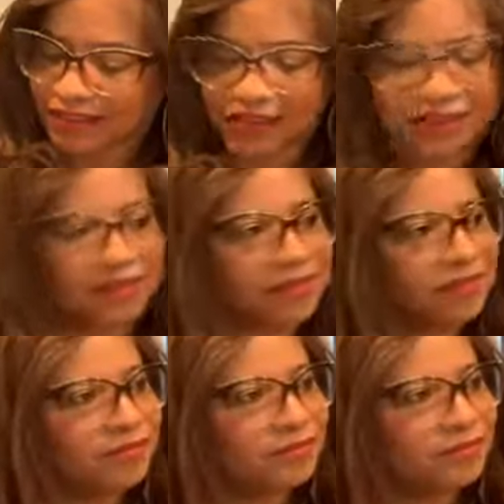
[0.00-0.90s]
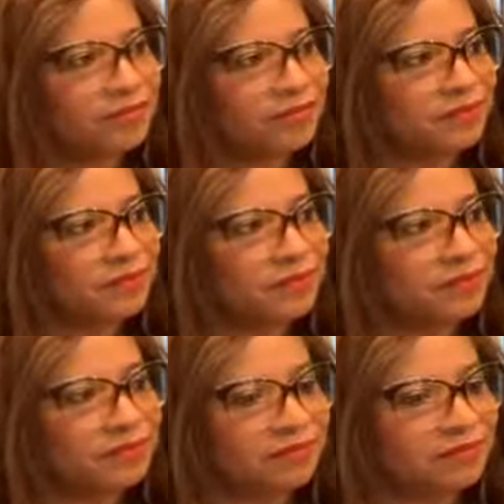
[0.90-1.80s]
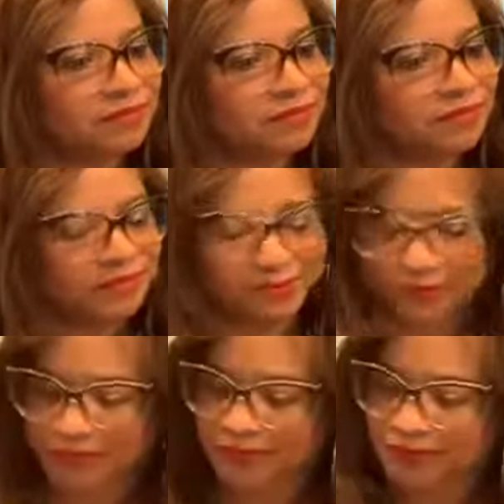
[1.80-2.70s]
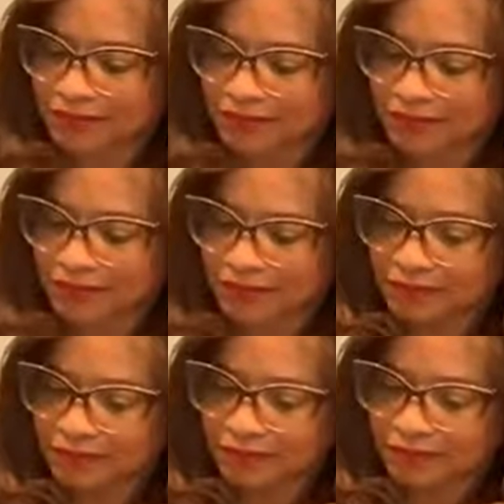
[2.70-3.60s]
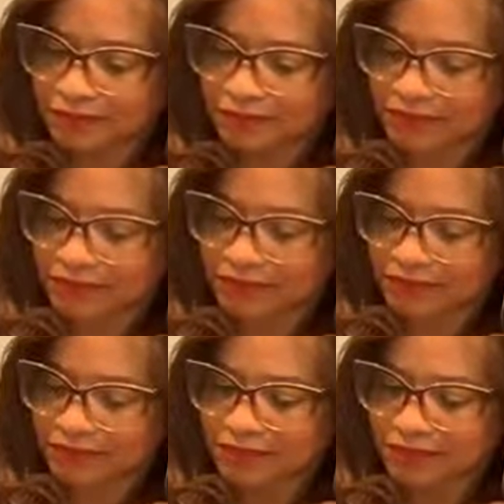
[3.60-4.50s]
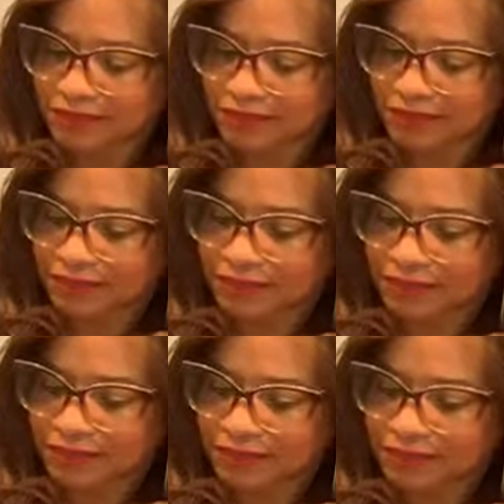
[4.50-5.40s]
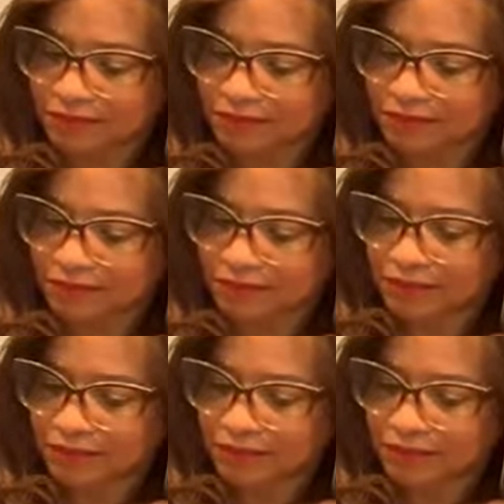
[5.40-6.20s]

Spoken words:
This person isn't speaking.